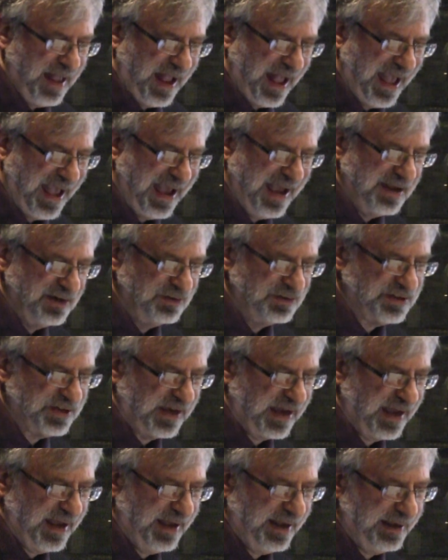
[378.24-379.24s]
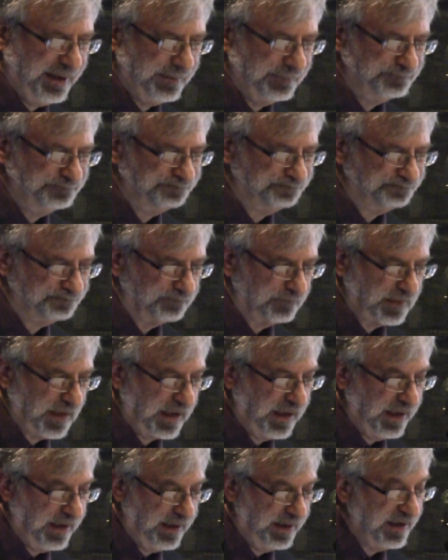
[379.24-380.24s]
And
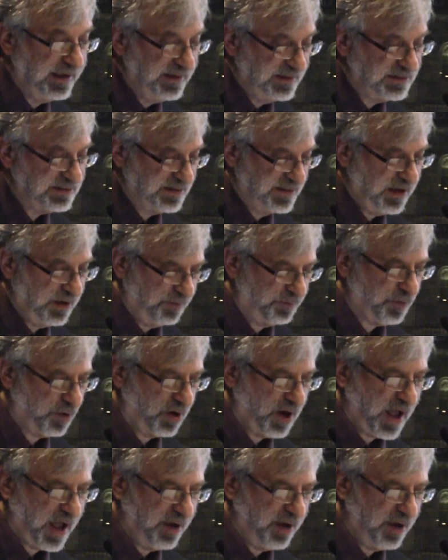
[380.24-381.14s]
it is therefore,